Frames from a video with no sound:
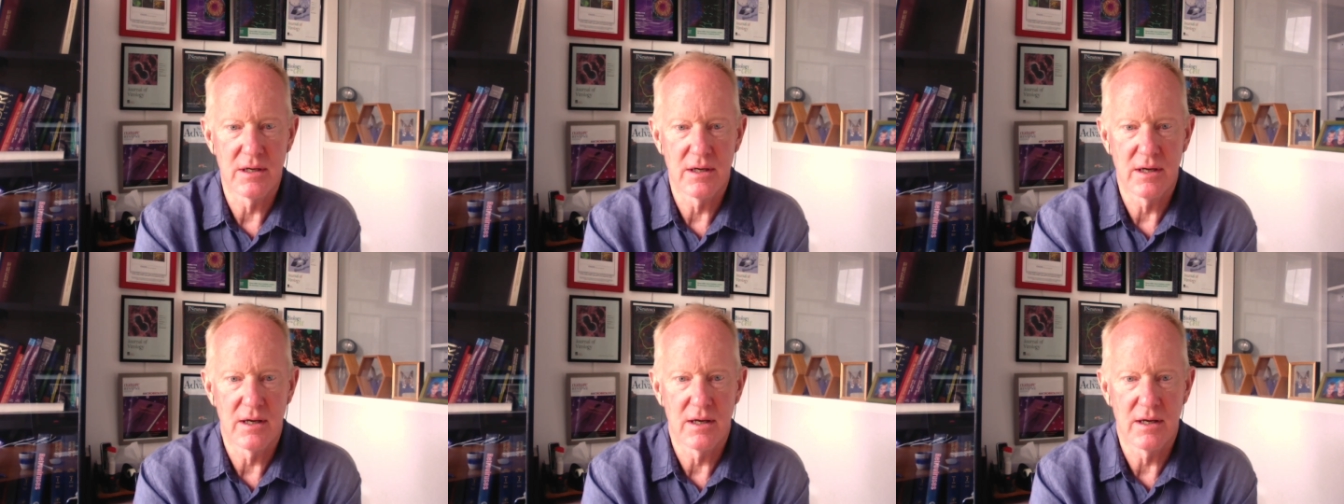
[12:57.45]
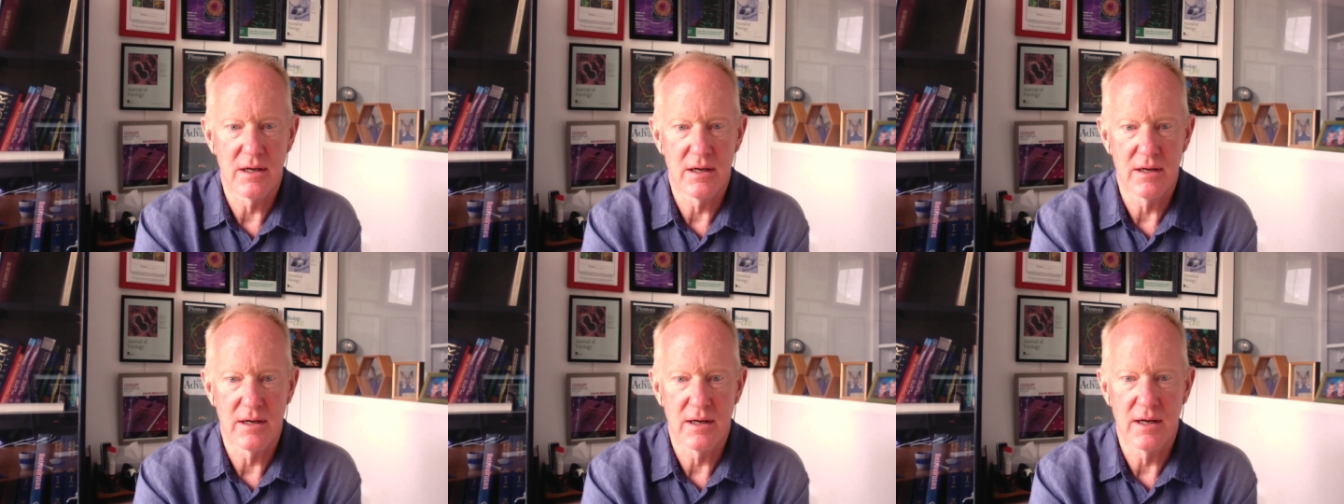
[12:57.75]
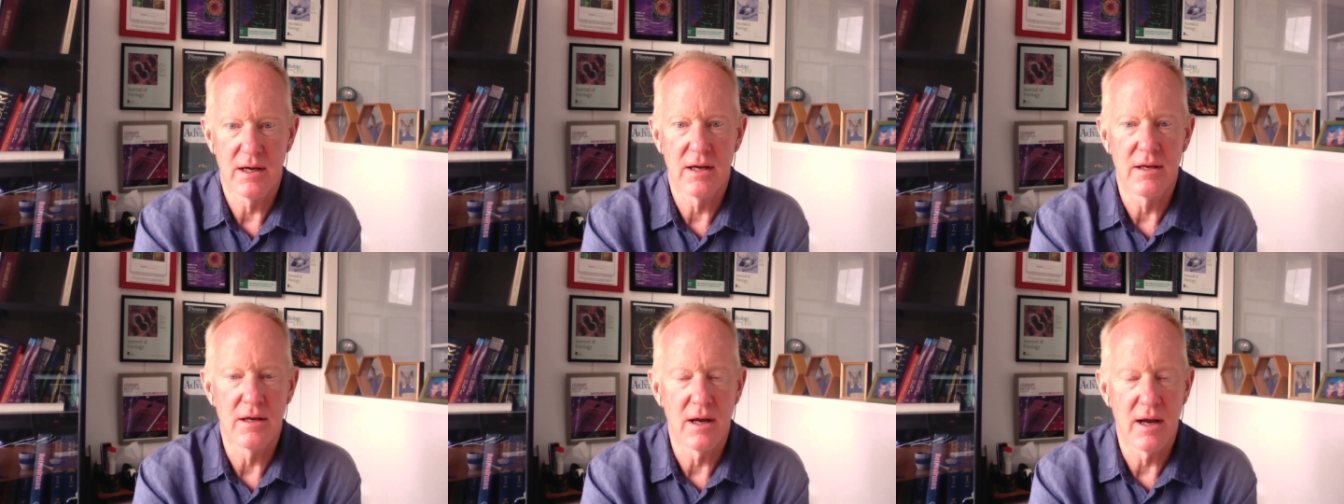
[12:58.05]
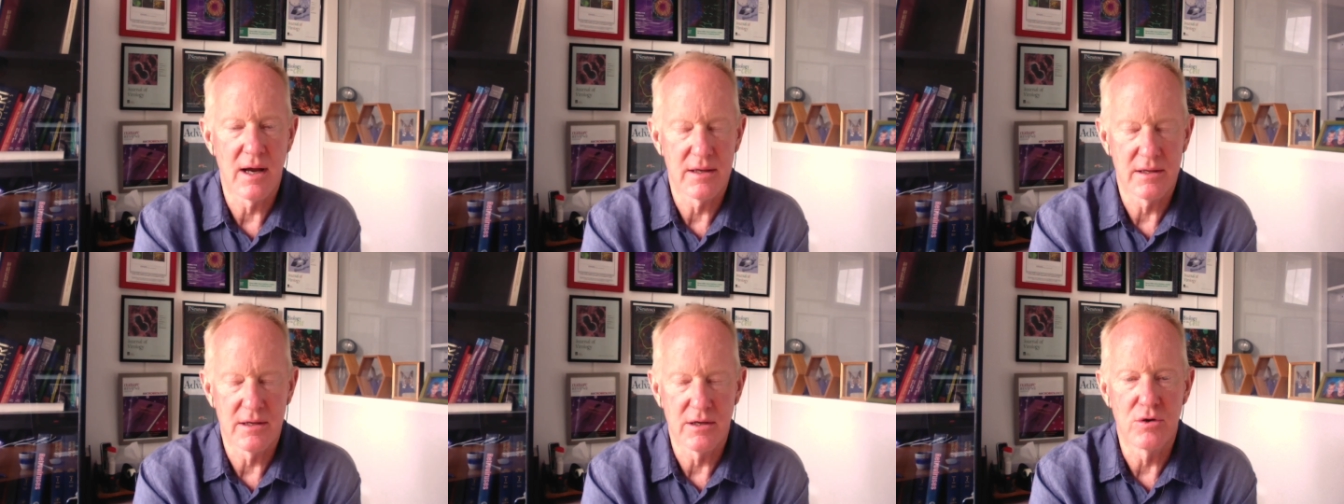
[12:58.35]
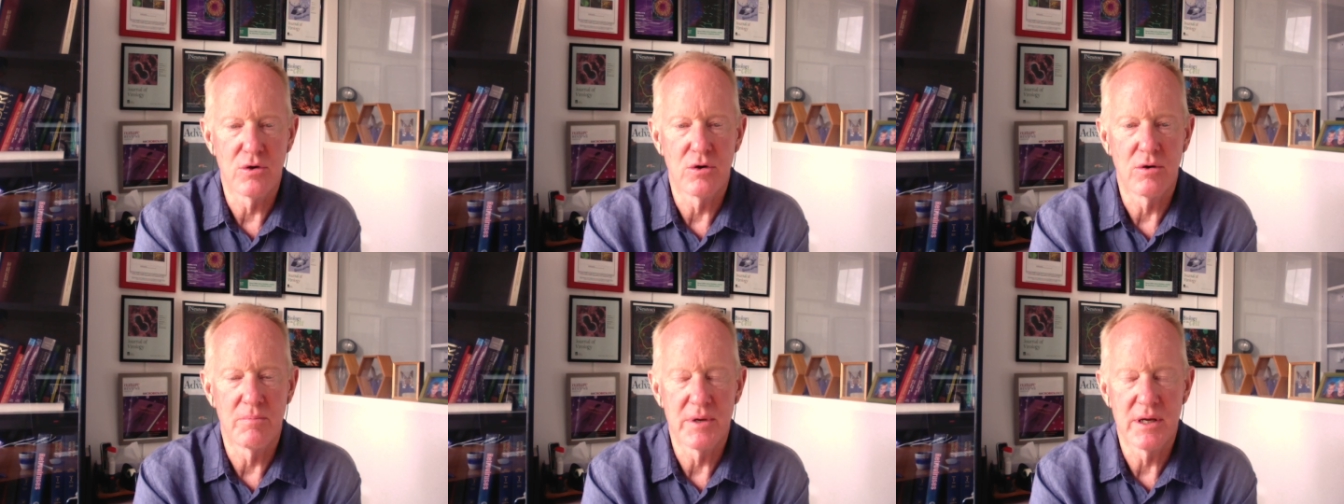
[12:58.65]
uh, uh, and at the
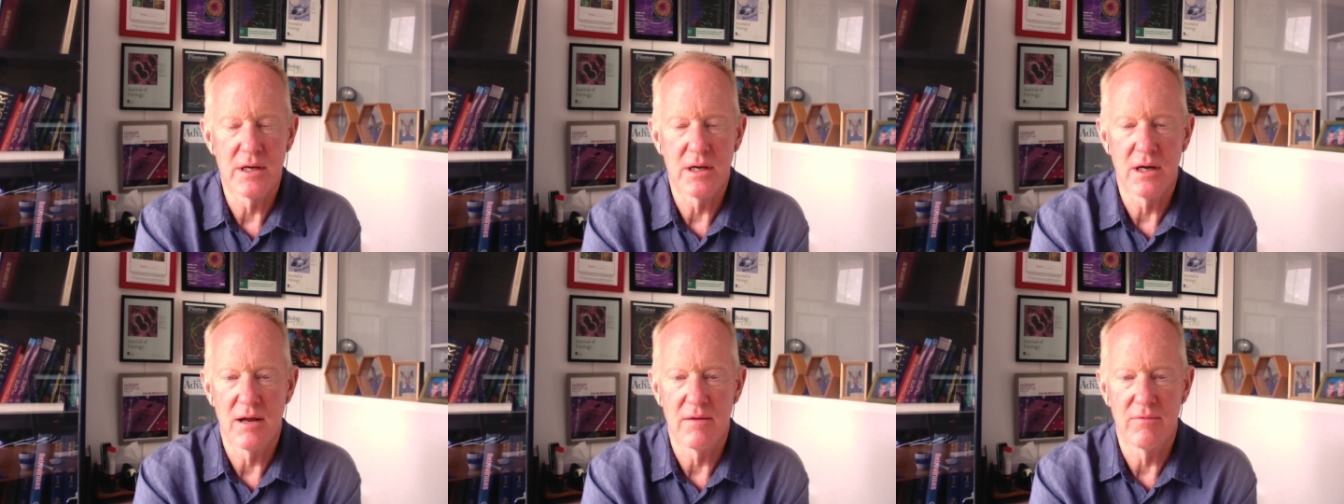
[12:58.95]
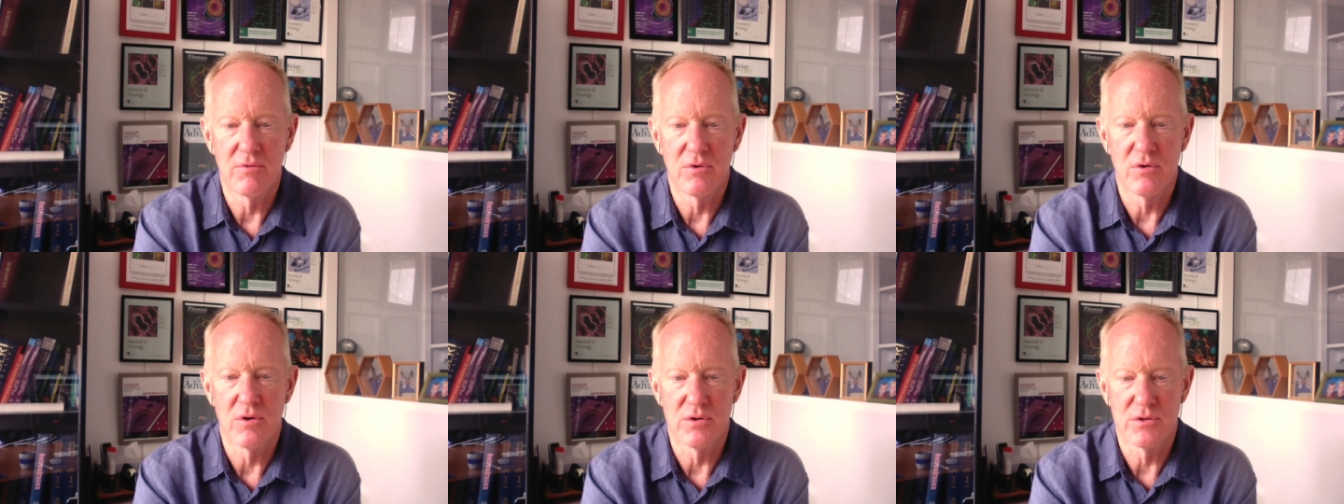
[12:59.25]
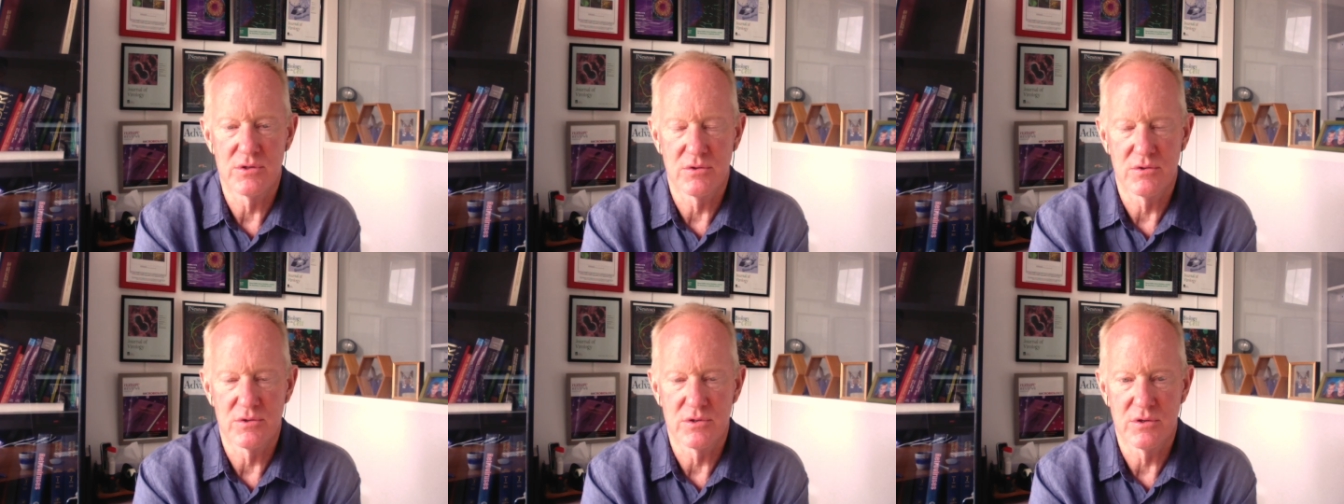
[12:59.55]
European level also.